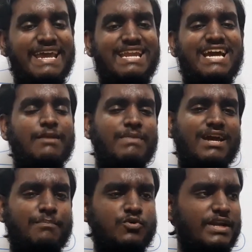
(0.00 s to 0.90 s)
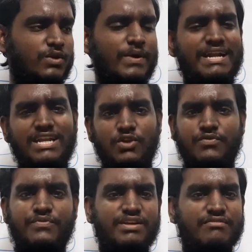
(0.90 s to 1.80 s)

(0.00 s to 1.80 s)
It can be up to like 20 to 50